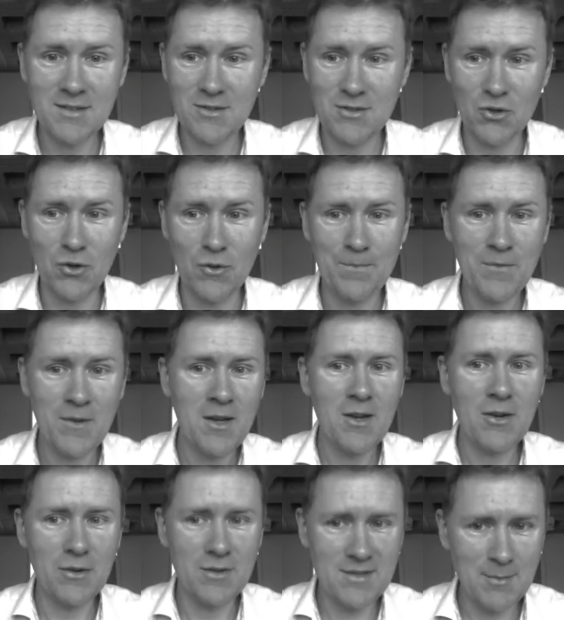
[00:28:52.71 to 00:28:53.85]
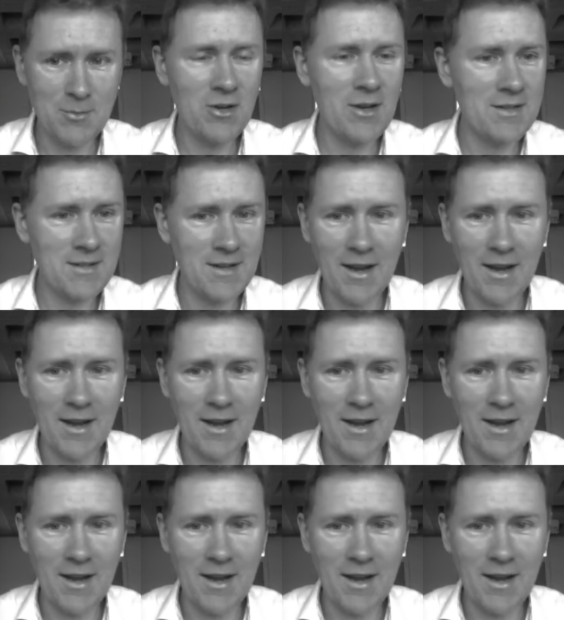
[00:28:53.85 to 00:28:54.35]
So conceptualized